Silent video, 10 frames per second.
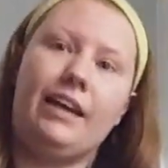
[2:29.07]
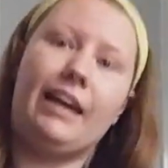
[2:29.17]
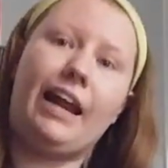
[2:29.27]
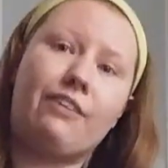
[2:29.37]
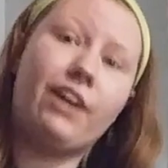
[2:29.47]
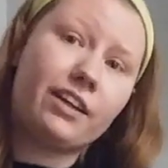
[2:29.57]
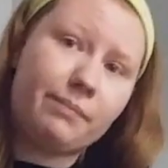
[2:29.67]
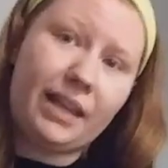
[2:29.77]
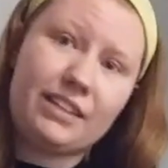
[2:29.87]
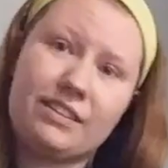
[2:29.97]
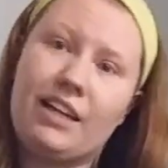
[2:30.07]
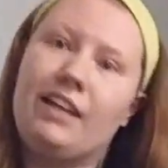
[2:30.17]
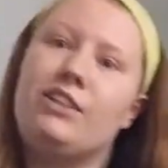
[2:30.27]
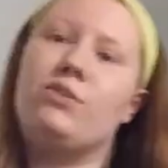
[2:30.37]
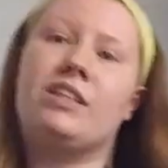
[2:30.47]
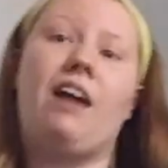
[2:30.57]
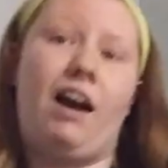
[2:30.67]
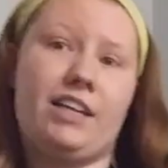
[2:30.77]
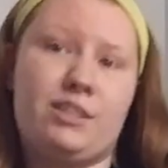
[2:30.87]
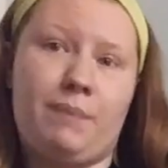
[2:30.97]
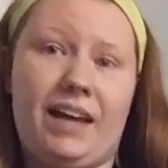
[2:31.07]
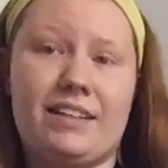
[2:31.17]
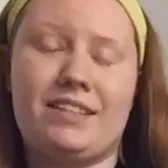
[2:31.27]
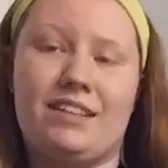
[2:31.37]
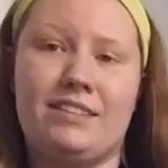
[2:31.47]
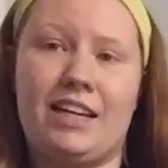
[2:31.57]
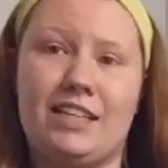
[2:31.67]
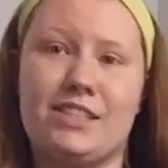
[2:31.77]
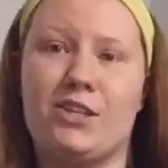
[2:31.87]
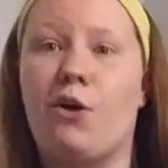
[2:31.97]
And I recommend using ice packs on days